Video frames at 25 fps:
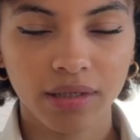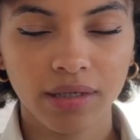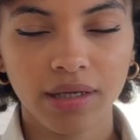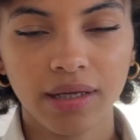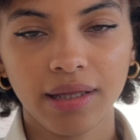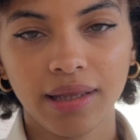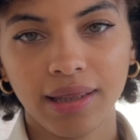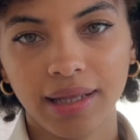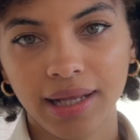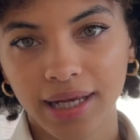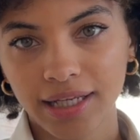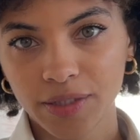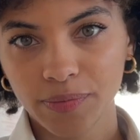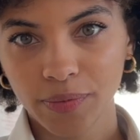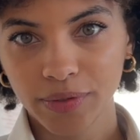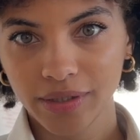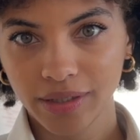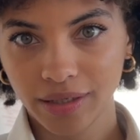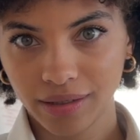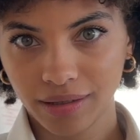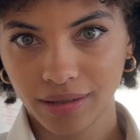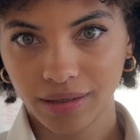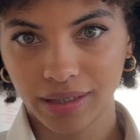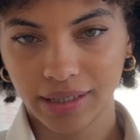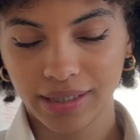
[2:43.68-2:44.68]
Last but
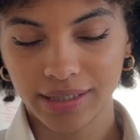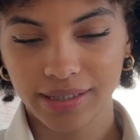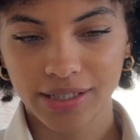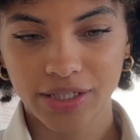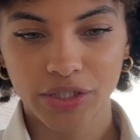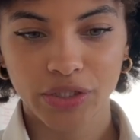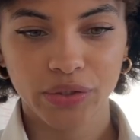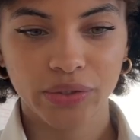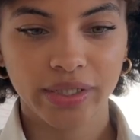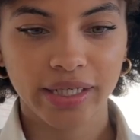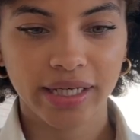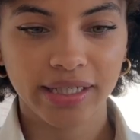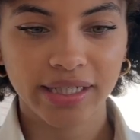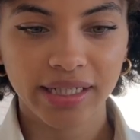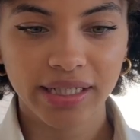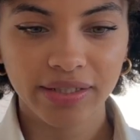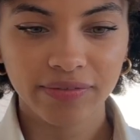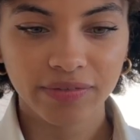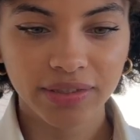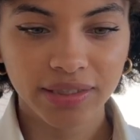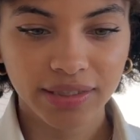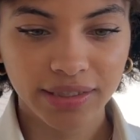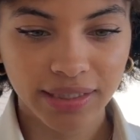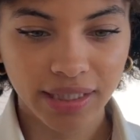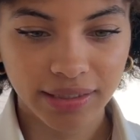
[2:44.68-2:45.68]
not least, you can
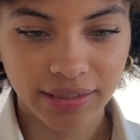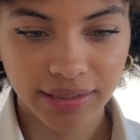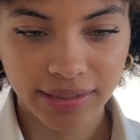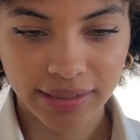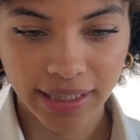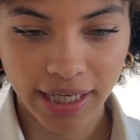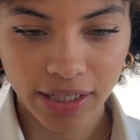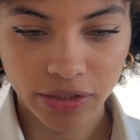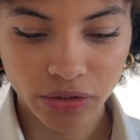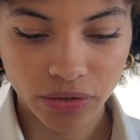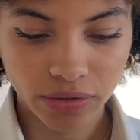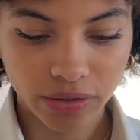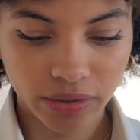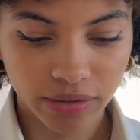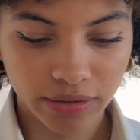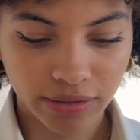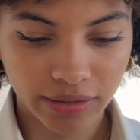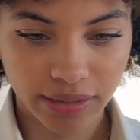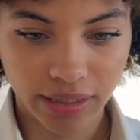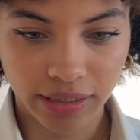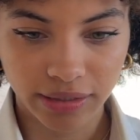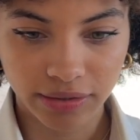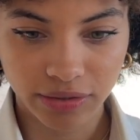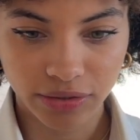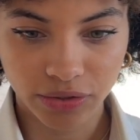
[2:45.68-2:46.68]
even send scheduled
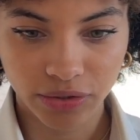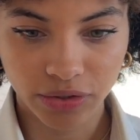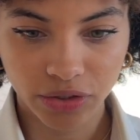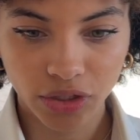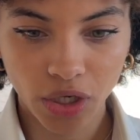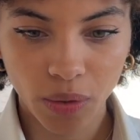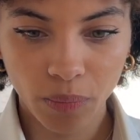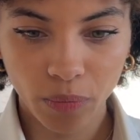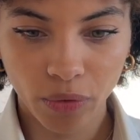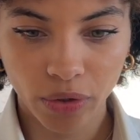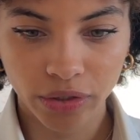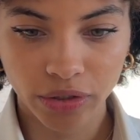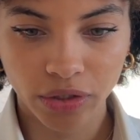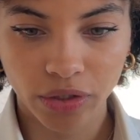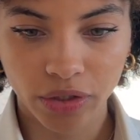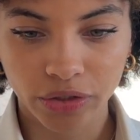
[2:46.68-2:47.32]
content to someone